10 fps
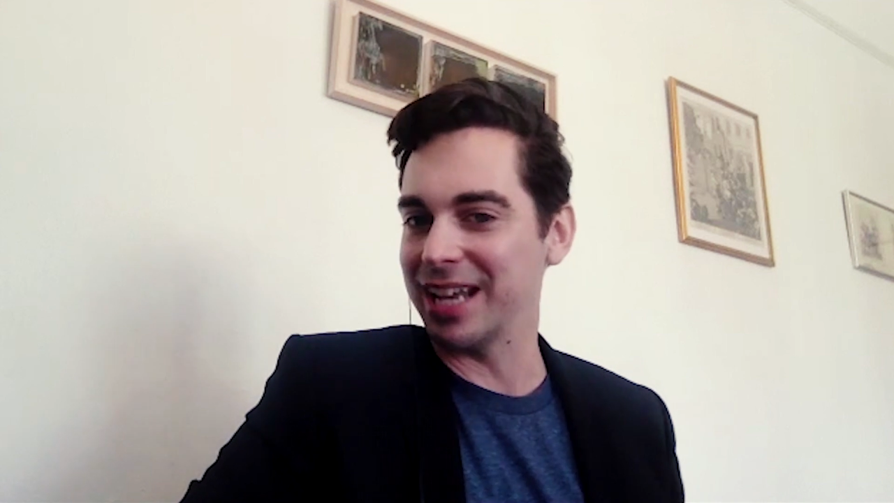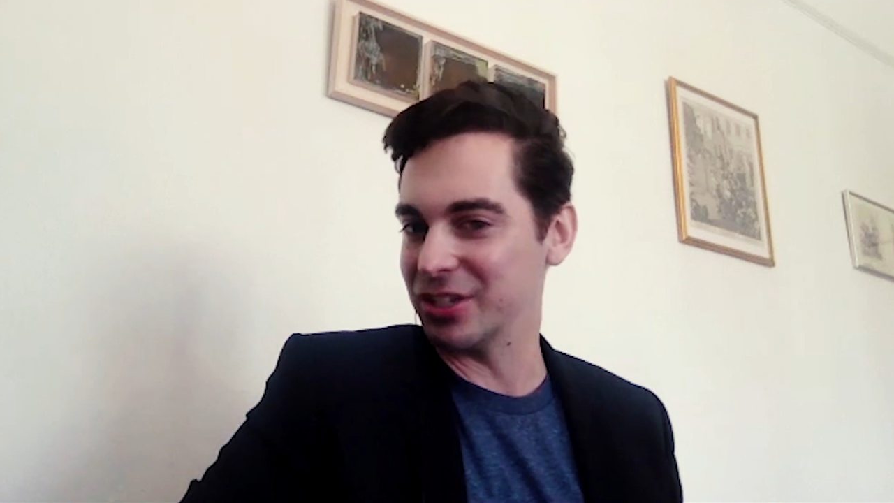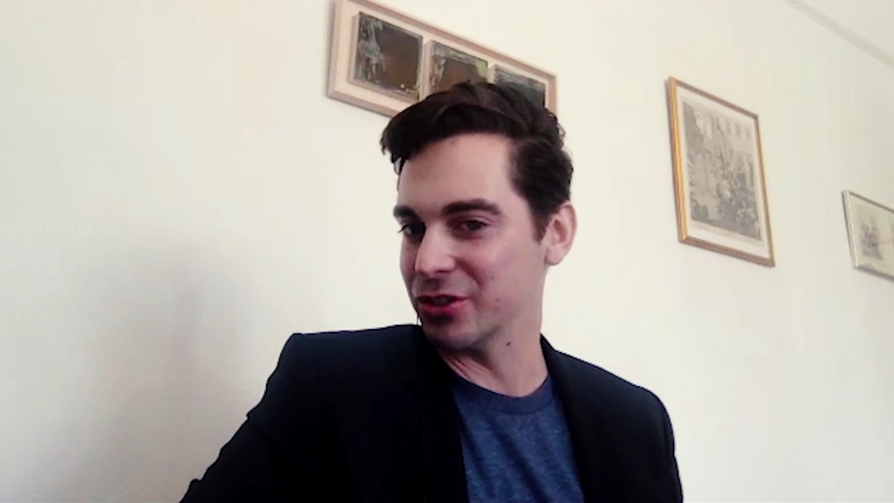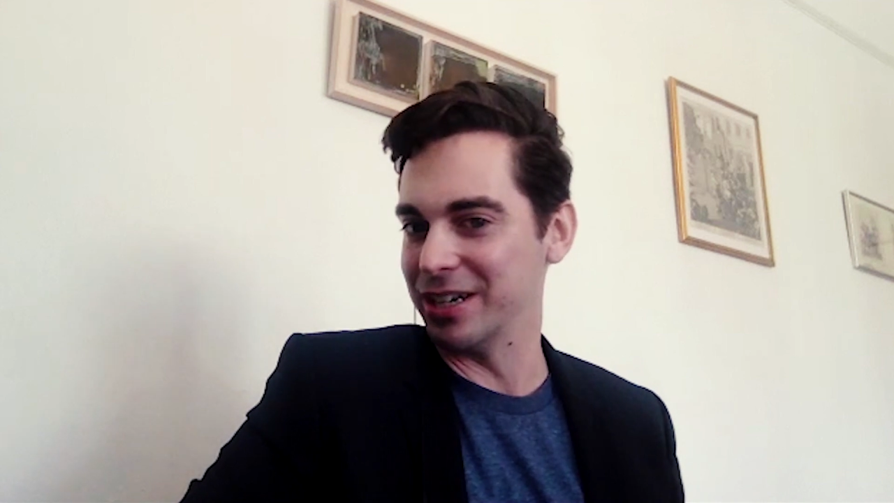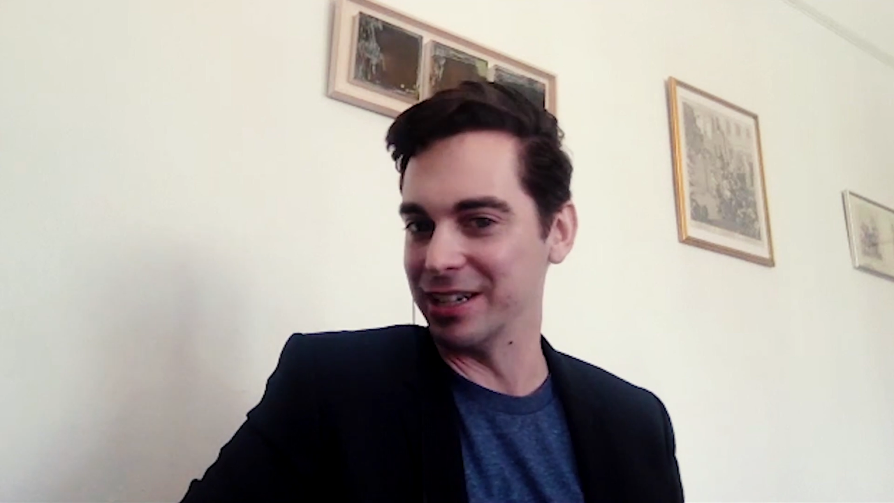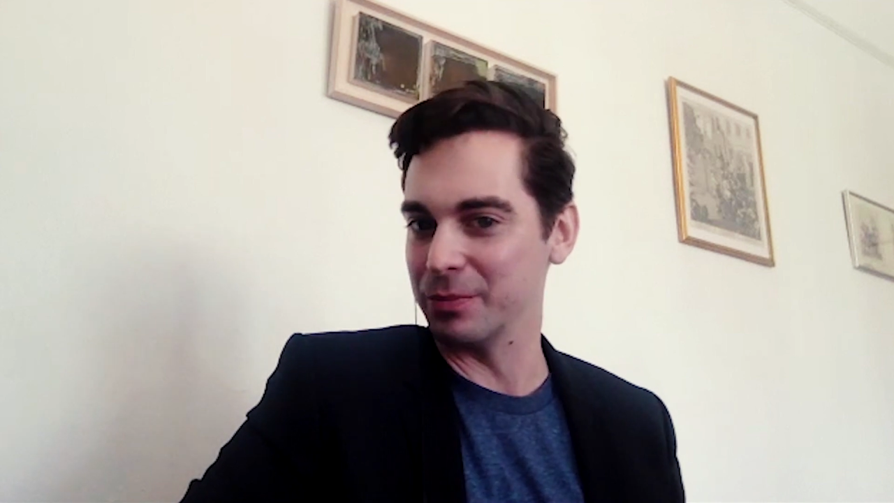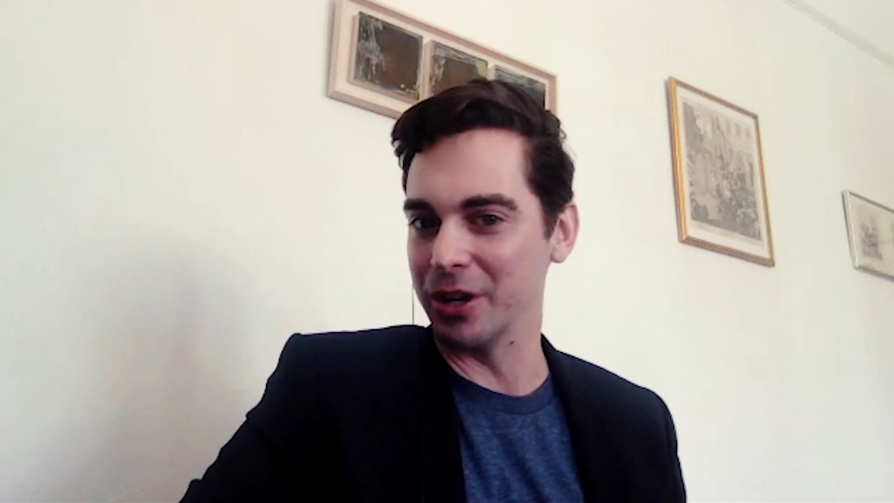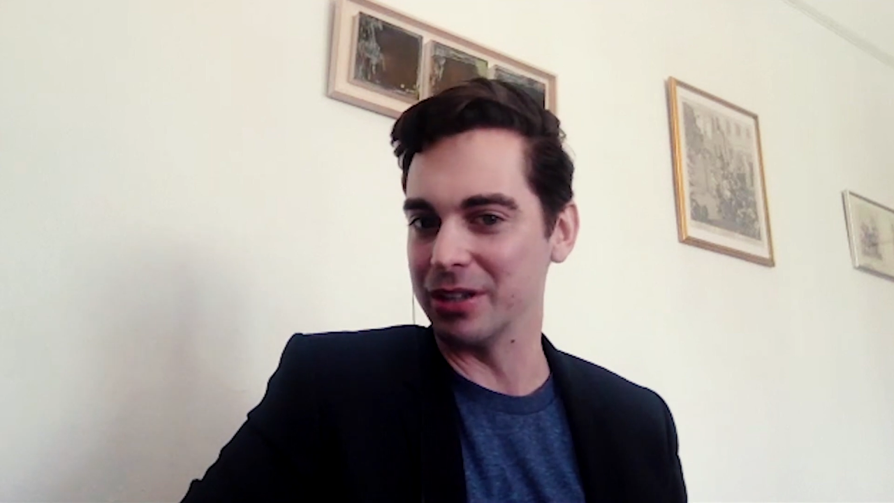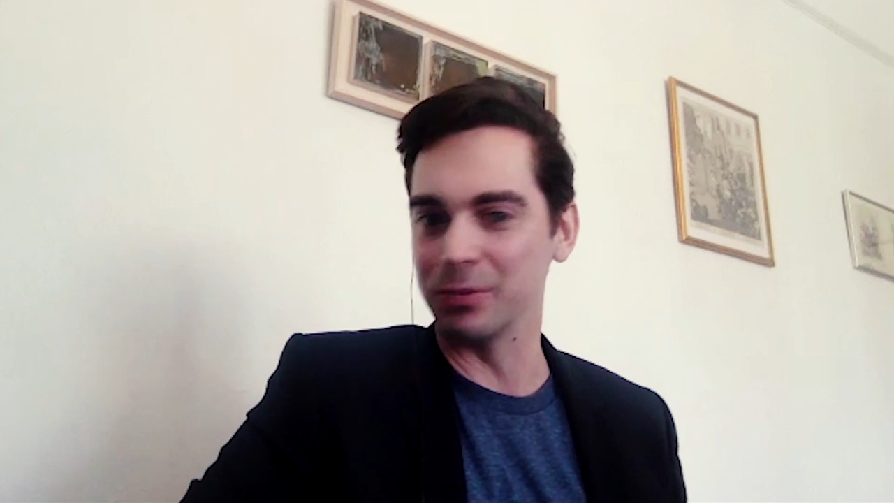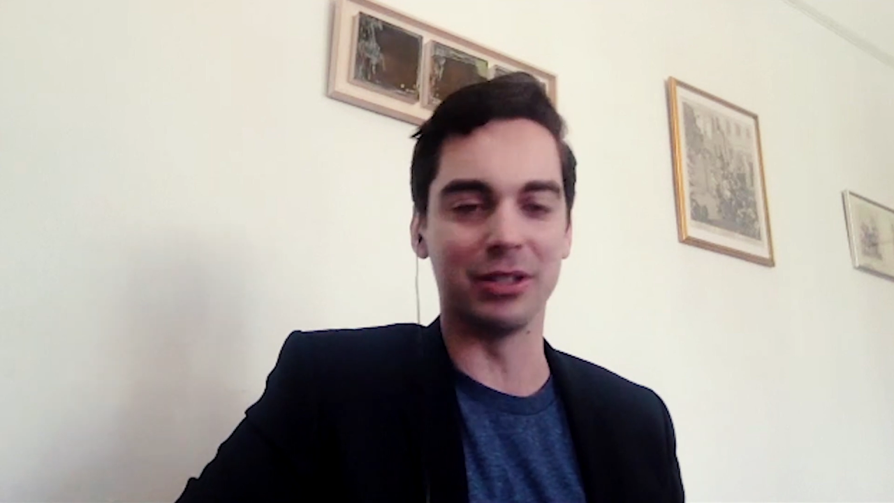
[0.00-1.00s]
history and
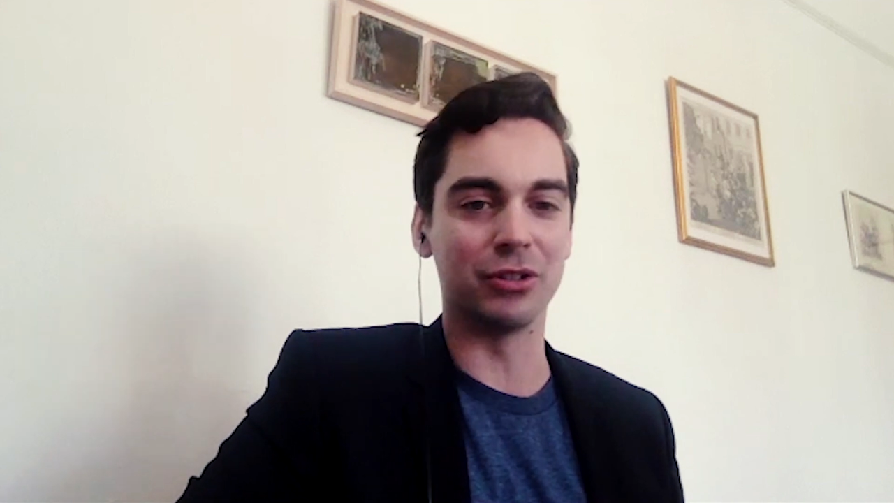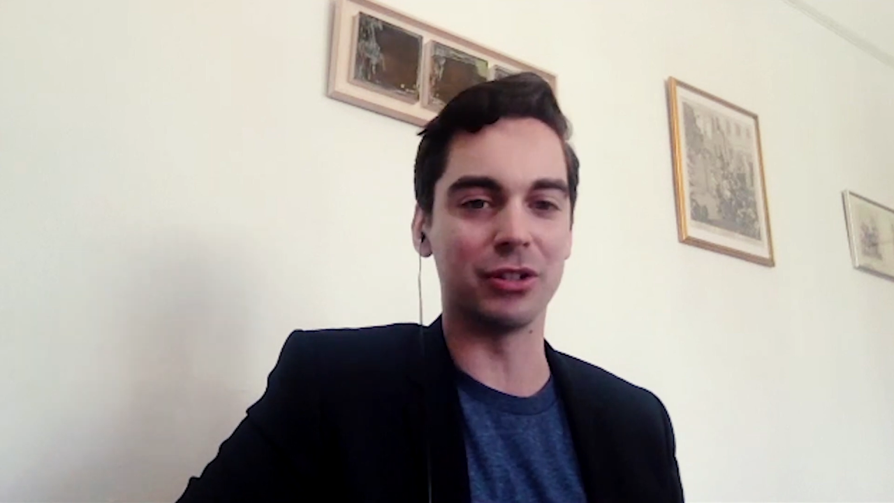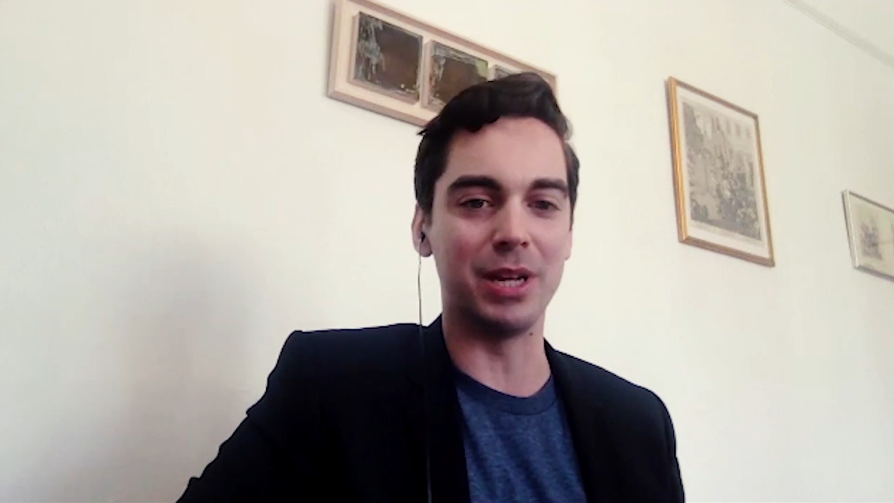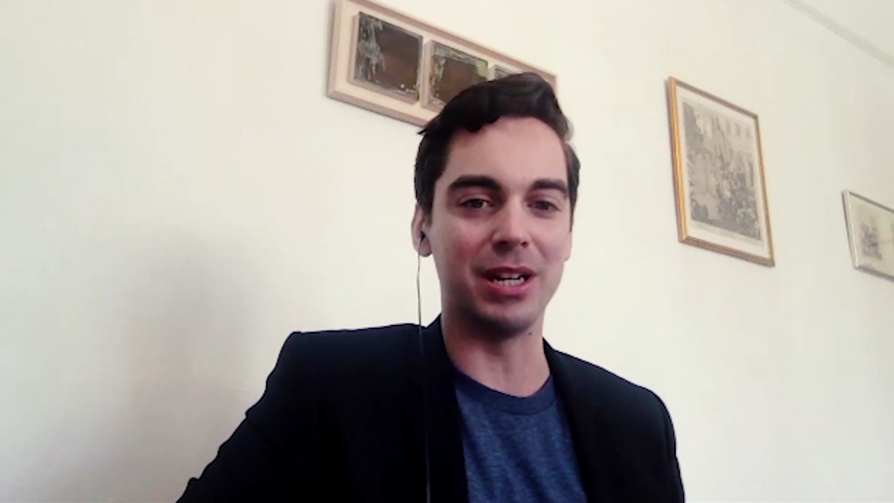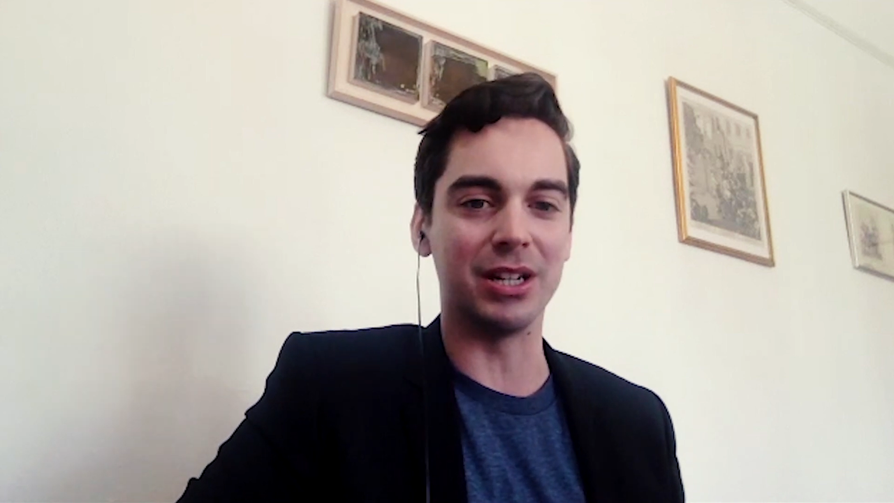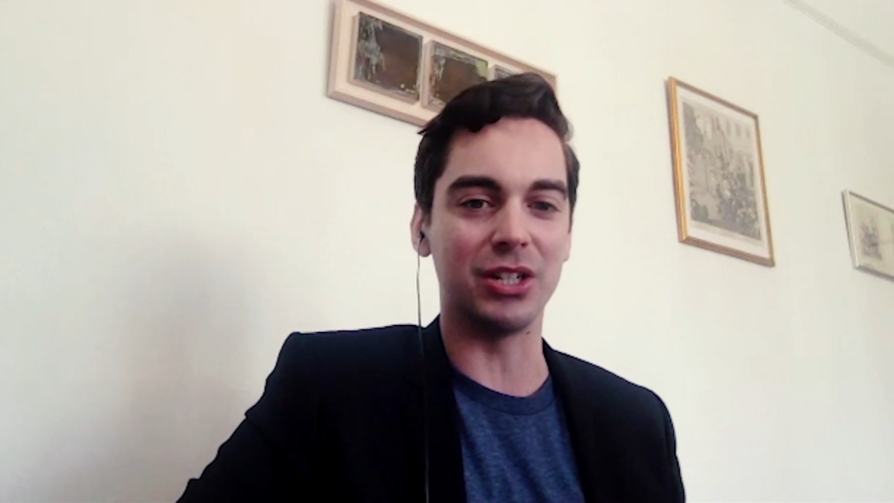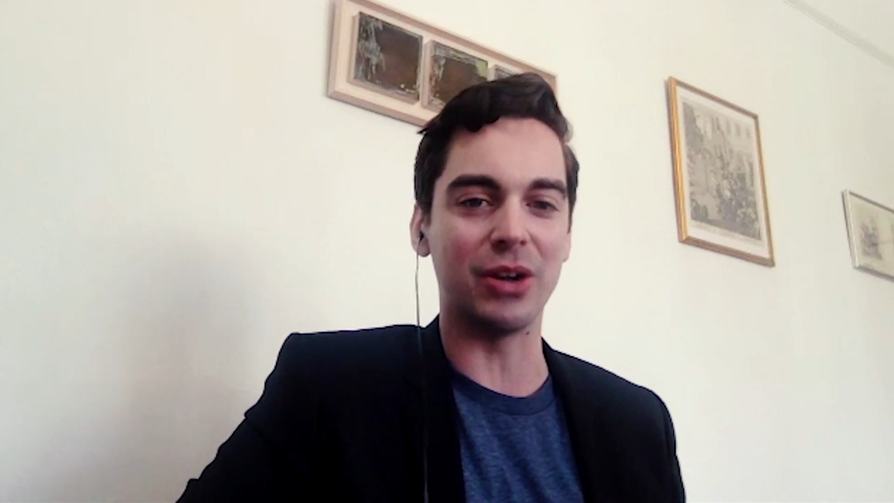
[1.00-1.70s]
experience with social media too.